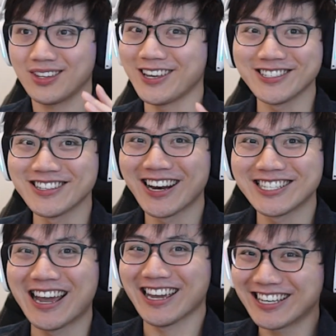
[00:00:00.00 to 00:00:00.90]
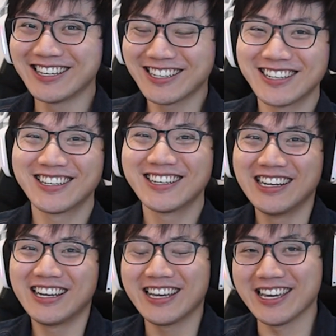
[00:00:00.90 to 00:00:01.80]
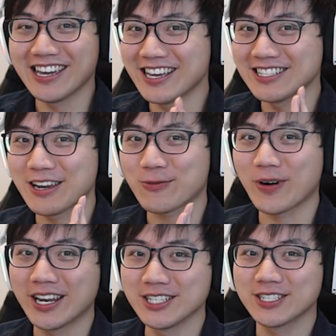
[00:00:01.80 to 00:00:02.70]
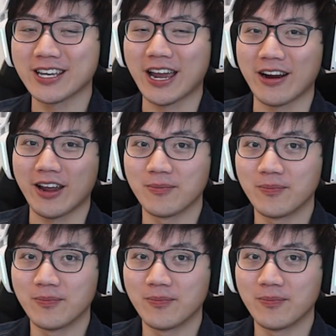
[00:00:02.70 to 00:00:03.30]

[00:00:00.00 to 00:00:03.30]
he's not a tank. He is a ranged carry.